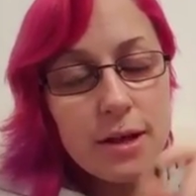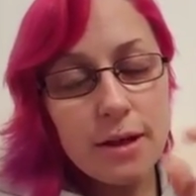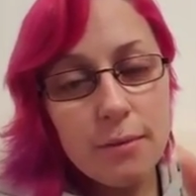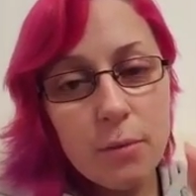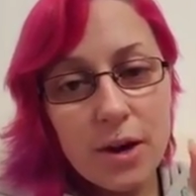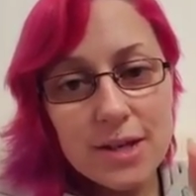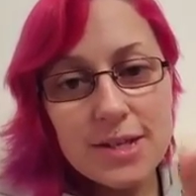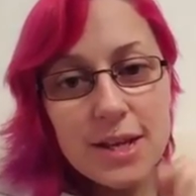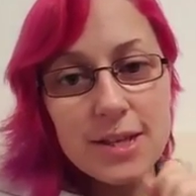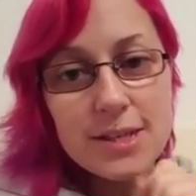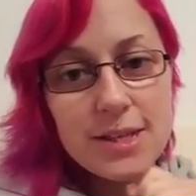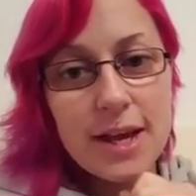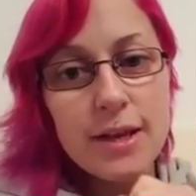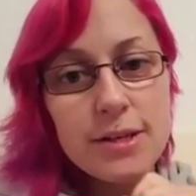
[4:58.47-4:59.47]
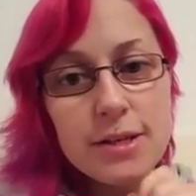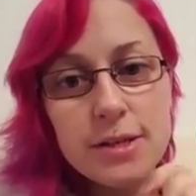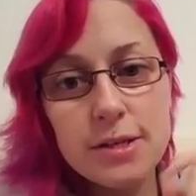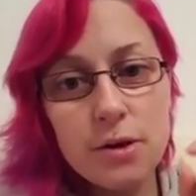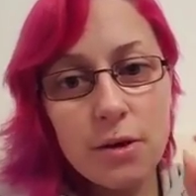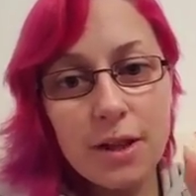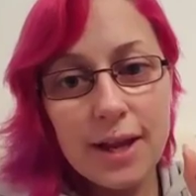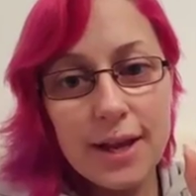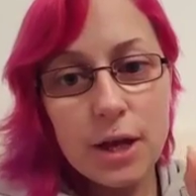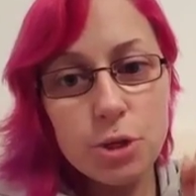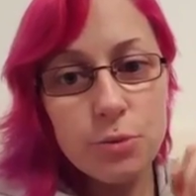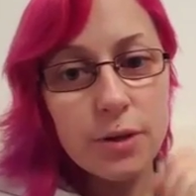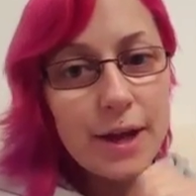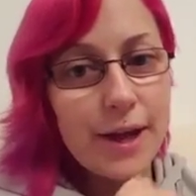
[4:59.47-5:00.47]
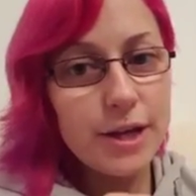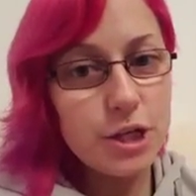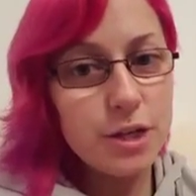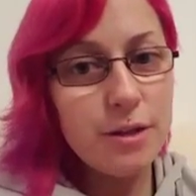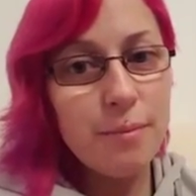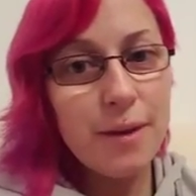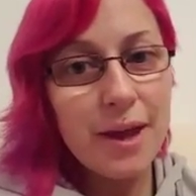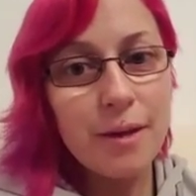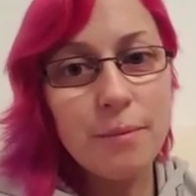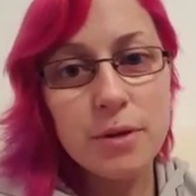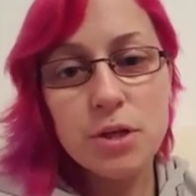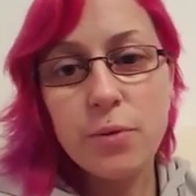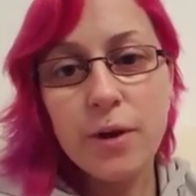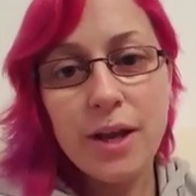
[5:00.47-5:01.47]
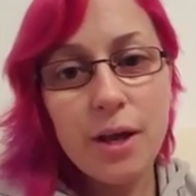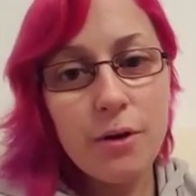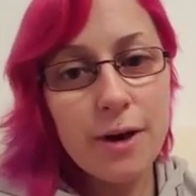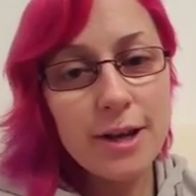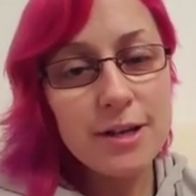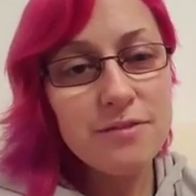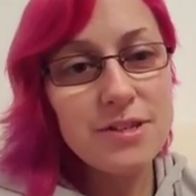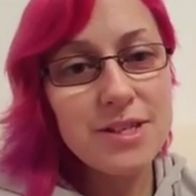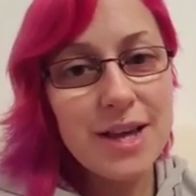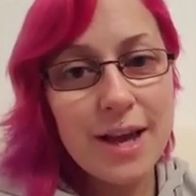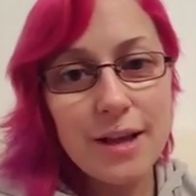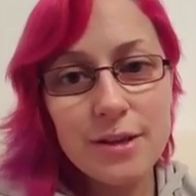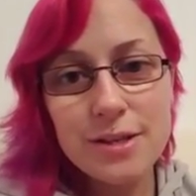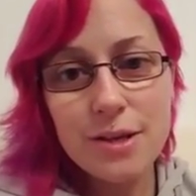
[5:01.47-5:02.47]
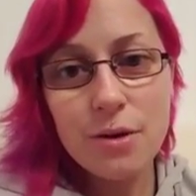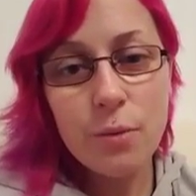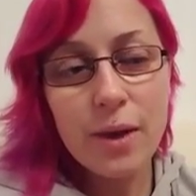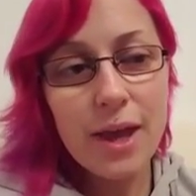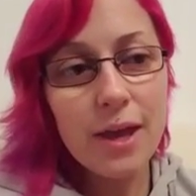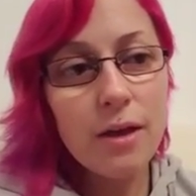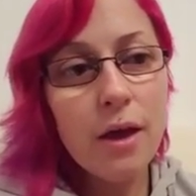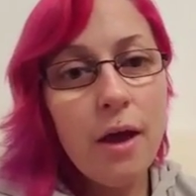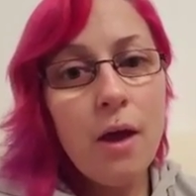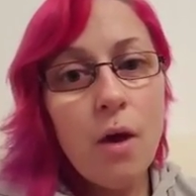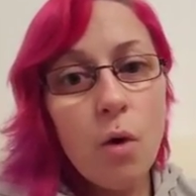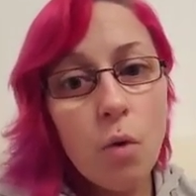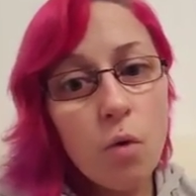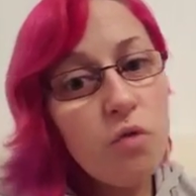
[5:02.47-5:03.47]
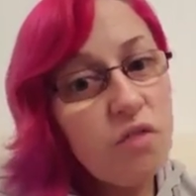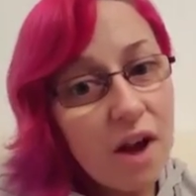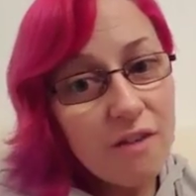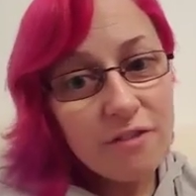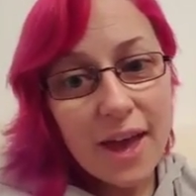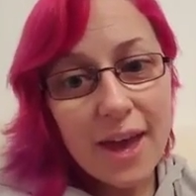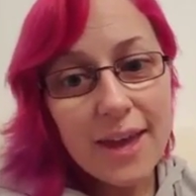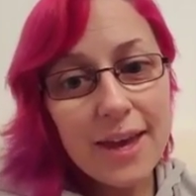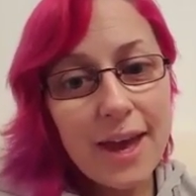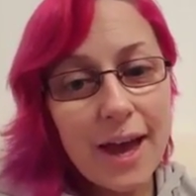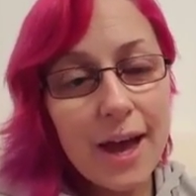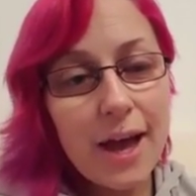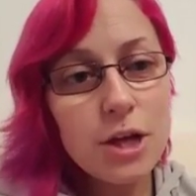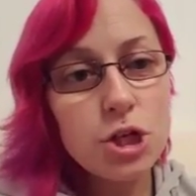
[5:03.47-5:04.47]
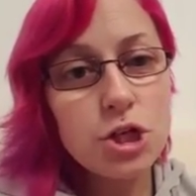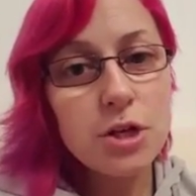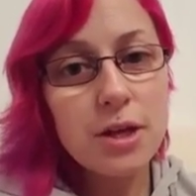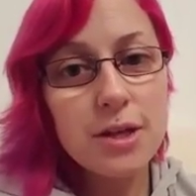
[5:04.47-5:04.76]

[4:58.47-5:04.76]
And when I say sales, it's not like actual cash in the bank, but 20 grand of sales in a week, or 5K cash